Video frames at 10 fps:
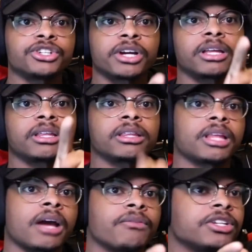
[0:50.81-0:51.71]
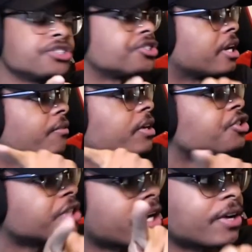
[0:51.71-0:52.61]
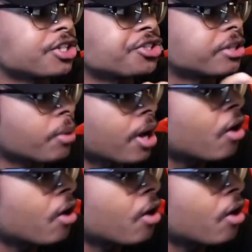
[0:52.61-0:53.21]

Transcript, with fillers: and you- I read your shit, I read your shit, I read your shit. Wait, hold on.